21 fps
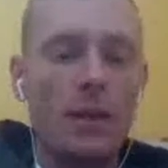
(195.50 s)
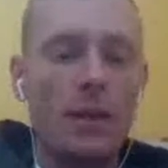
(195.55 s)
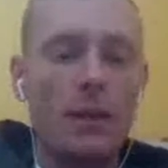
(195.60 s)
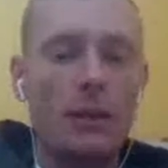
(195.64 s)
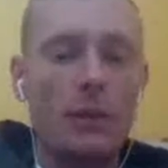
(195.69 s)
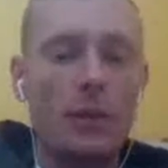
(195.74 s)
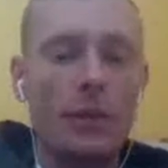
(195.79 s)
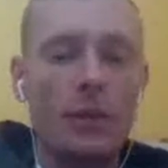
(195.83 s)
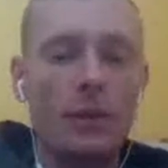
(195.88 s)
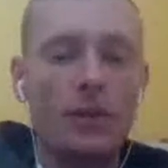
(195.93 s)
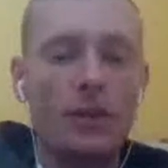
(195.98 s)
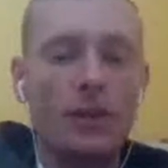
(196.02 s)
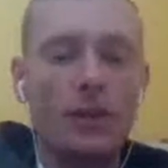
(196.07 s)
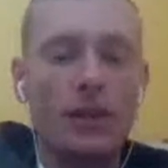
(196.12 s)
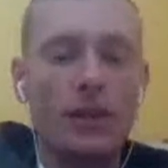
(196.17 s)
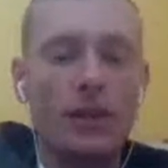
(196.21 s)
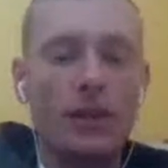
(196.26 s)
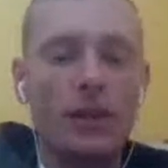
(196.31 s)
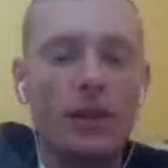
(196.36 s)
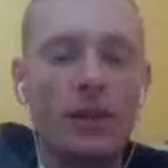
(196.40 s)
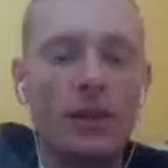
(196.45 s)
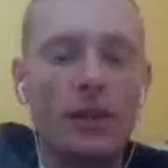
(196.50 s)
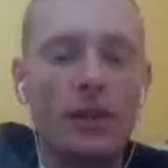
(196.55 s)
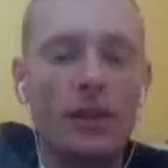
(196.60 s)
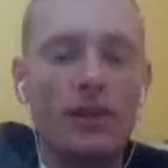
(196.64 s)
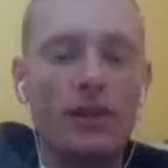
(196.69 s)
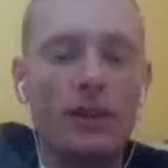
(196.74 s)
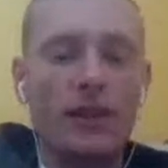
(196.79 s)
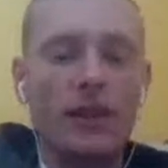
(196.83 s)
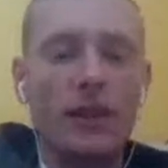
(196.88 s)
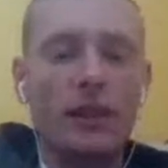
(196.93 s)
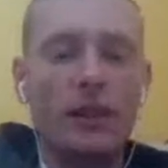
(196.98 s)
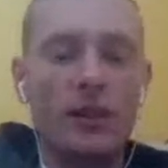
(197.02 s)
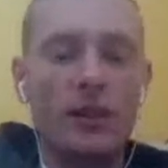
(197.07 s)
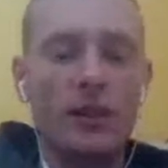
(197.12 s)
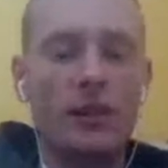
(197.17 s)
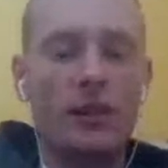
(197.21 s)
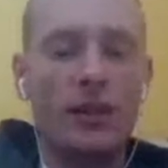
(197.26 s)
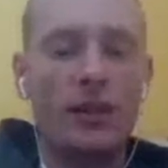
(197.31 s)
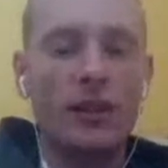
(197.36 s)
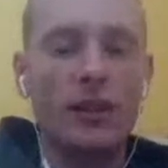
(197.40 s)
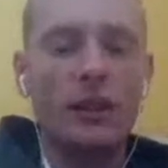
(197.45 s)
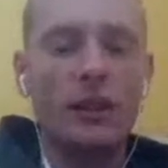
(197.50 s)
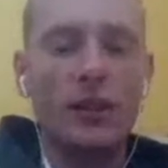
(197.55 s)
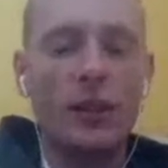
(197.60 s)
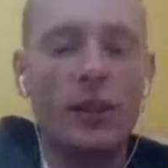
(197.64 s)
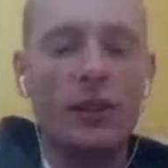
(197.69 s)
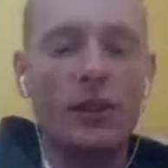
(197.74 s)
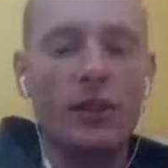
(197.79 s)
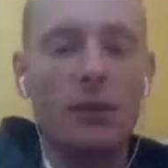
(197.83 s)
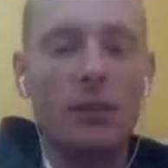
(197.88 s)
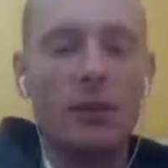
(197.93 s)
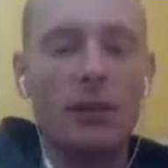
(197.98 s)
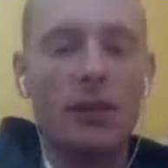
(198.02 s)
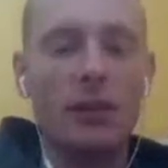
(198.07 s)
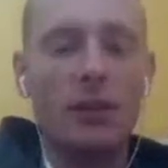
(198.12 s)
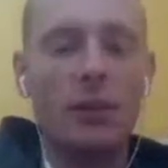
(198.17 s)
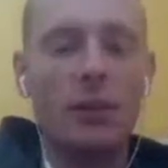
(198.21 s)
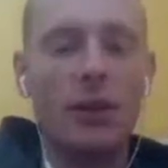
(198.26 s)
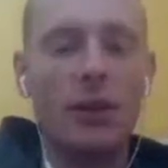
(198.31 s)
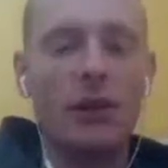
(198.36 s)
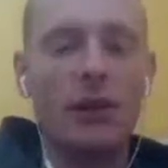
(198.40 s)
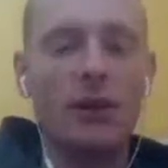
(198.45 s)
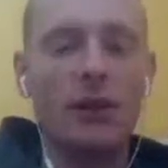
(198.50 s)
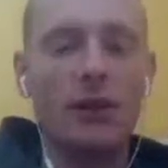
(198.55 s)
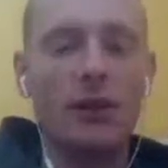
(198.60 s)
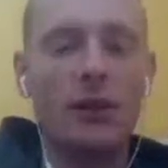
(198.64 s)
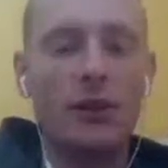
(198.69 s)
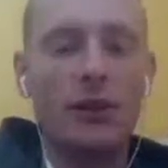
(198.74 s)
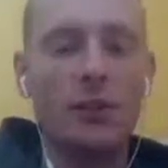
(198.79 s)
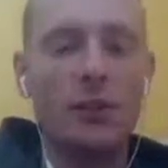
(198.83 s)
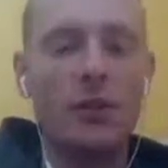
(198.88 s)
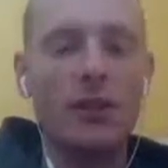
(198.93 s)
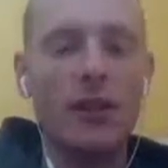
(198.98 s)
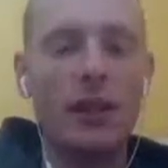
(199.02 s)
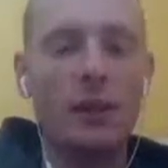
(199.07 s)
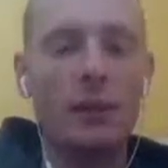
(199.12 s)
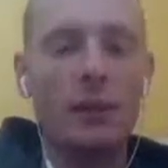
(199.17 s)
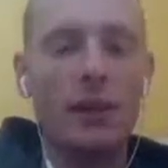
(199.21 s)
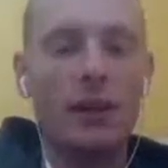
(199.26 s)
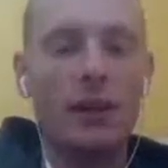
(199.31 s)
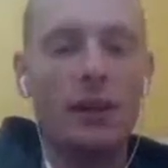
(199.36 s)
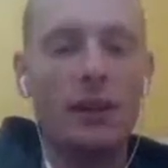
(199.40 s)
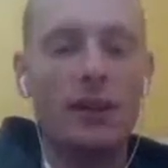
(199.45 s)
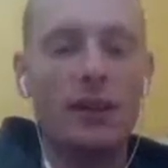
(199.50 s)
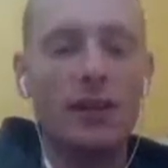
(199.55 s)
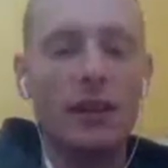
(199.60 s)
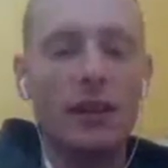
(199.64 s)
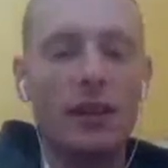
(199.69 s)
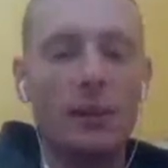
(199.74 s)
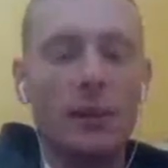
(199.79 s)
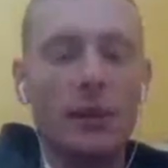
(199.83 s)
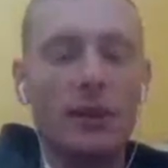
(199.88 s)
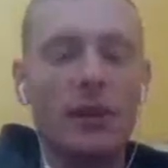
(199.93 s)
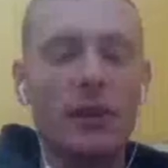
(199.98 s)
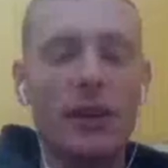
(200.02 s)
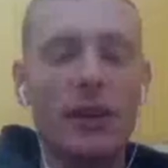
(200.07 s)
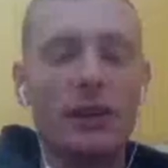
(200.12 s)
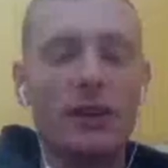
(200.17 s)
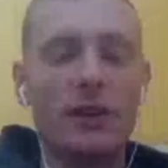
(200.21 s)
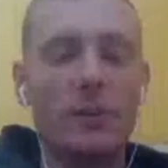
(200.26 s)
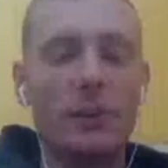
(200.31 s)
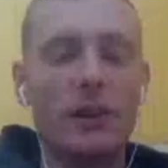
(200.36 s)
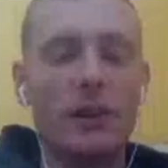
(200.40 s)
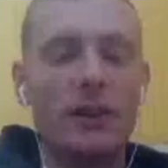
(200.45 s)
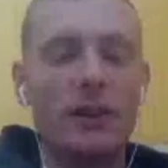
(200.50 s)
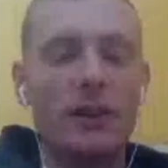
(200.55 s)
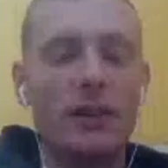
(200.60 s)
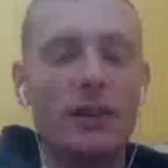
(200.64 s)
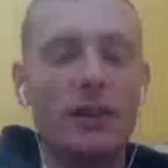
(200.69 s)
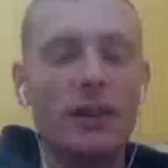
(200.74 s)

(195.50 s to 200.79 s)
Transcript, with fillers: We're using a technique called Glitchy Long Jumping, where you can long jump sideways and with high speed.